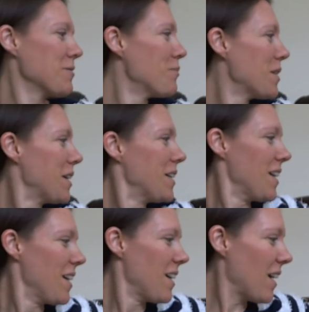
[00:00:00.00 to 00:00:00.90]
them.
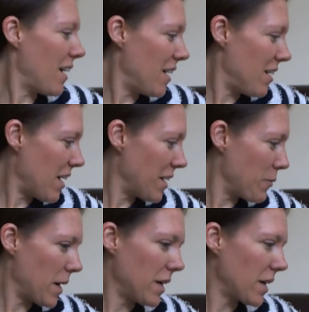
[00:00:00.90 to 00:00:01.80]

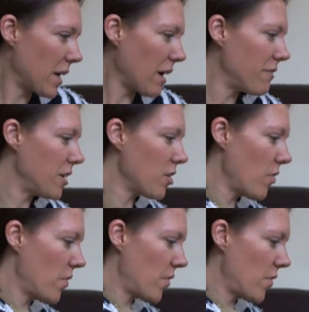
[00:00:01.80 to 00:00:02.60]
Anyway, carrying on.